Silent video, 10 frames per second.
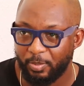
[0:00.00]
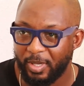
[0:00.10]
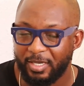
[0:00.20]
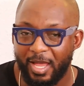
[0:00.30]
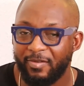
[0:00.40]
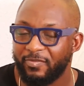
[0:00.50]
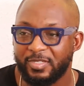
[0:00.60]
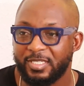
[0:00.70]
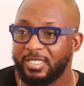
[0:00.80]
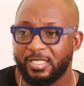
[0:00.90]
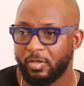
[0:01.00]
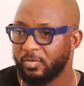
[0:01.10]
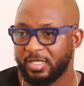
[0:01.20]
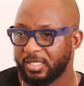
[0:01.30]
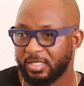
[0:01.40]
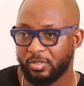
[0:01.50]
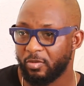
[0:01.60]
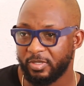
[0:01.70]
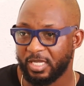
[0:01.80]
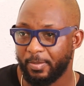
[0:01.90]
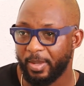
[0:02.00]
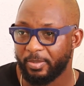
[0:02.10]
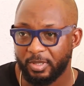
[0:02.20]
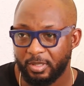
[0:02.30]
But unforeseen circumstances always come up.